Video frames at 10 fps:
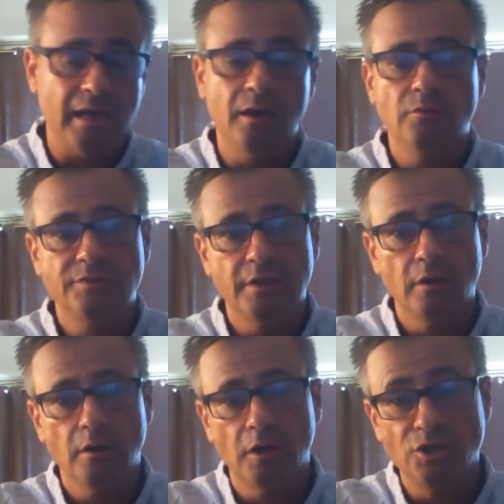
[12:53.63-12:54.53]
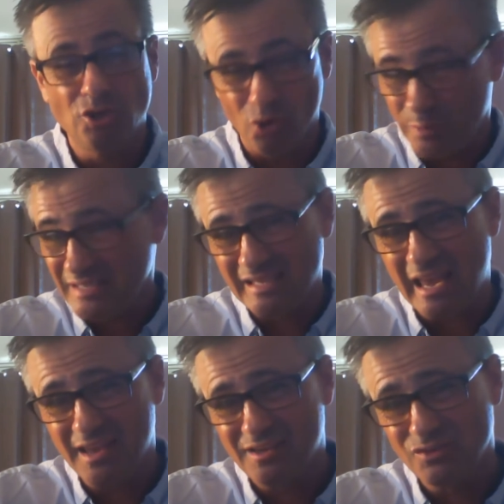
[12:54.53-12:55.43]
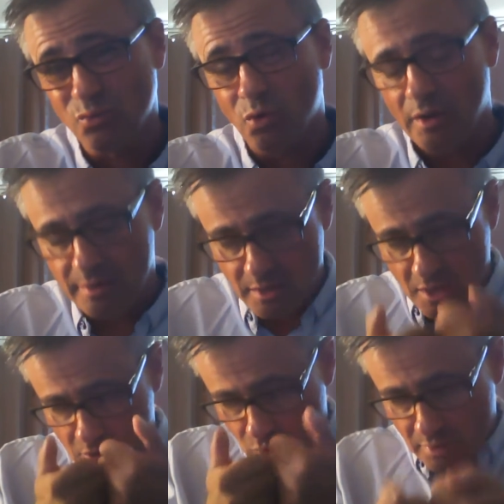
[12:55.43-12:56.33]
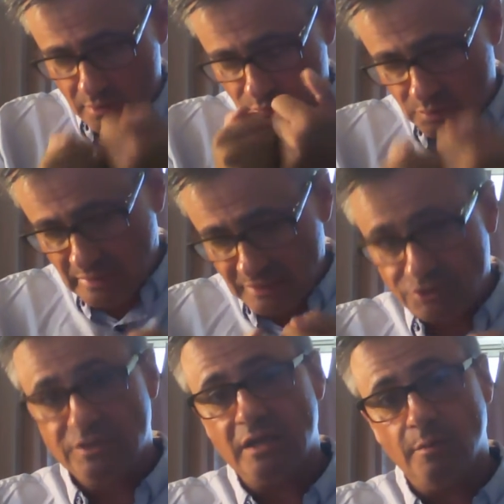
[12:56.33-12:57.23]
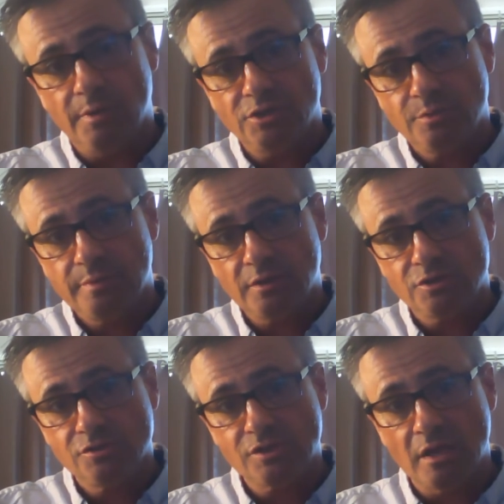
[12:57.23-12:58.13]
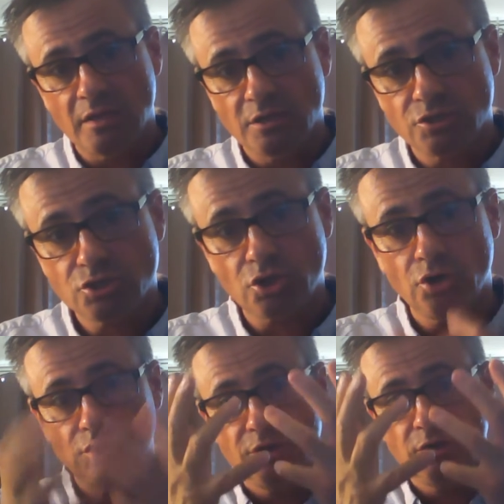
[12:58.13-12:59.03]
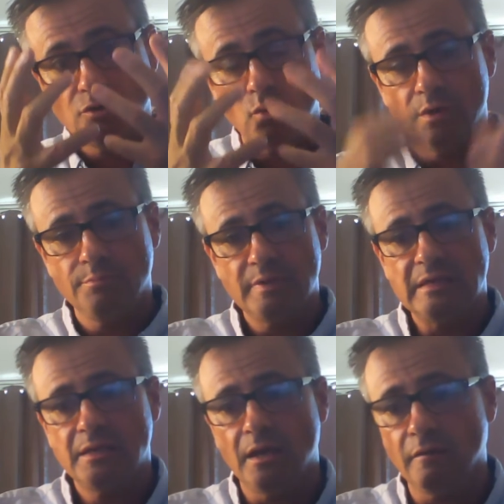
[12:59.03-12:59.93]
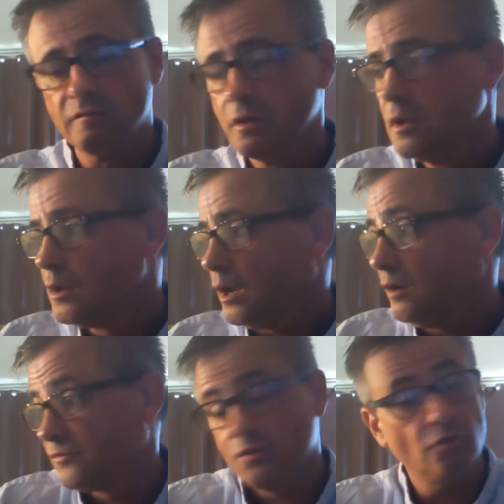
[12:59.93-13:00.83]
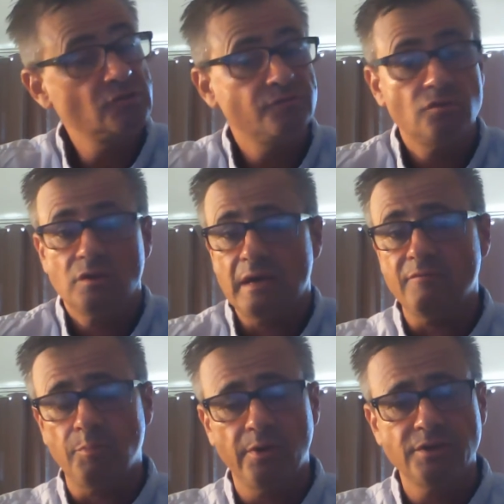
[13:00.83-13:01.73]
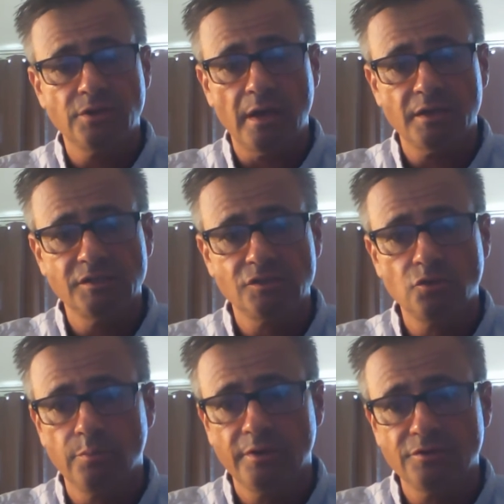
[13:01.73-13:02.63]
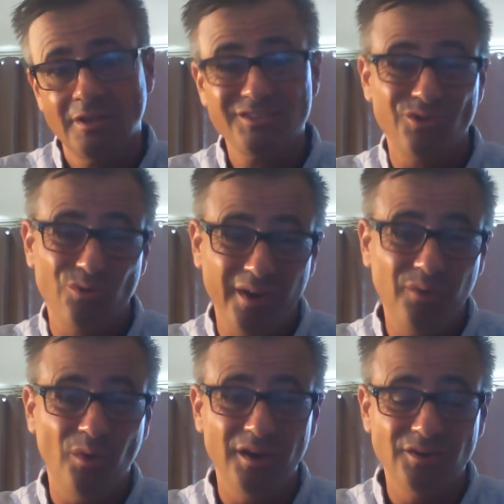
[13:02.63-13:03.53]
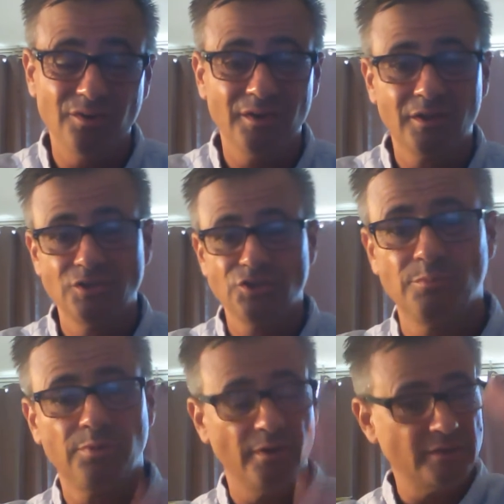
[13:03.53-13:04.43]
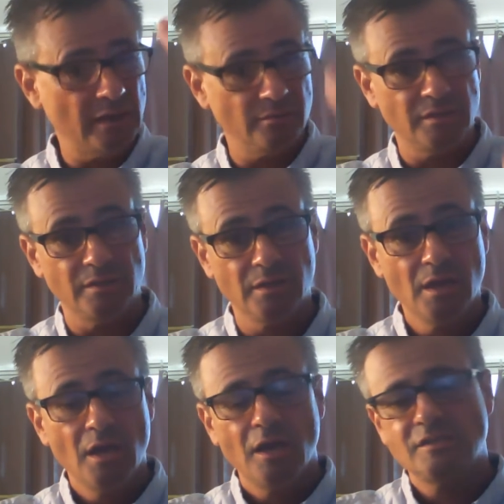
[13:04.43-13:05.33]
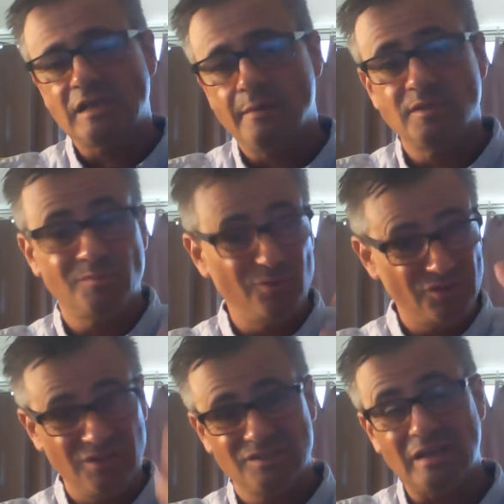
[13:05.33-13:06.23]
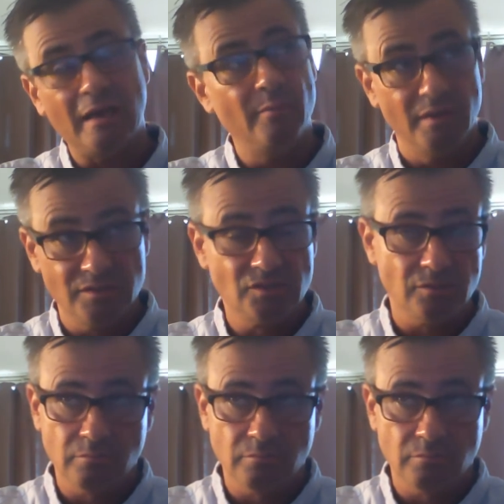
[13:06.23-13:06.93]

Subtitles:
out there. Adobe Scan is one where it will let you take a bunch of pictures and then turn it into one PDF. For those of you that have access to a printer, that's a great way to do it because print out the assignments. Most of the assignments